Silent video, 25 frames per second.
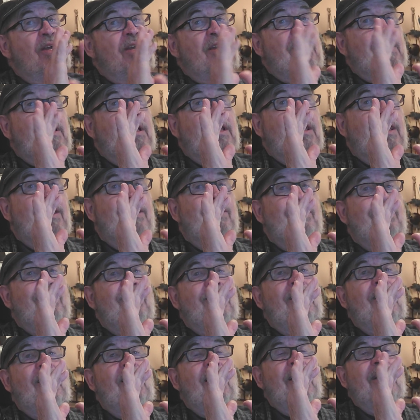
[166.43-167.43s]
Clear
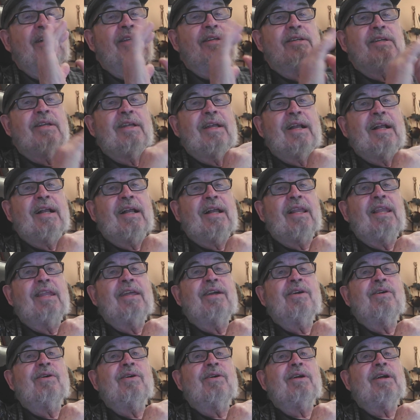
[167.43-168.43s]
cut,
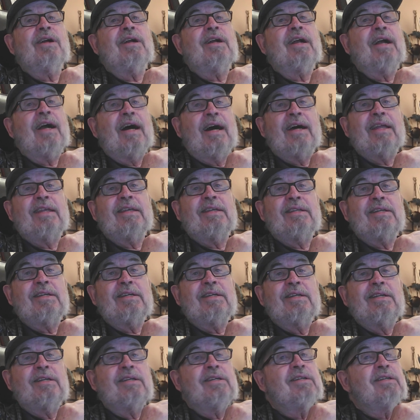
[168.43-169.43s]
clear cut.
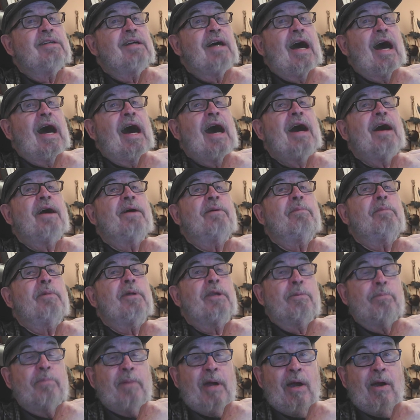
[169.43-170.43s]
I'm an
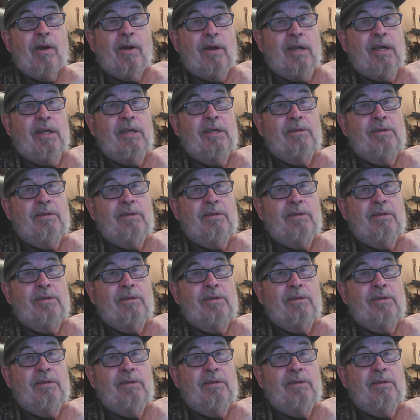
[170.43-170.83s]
American.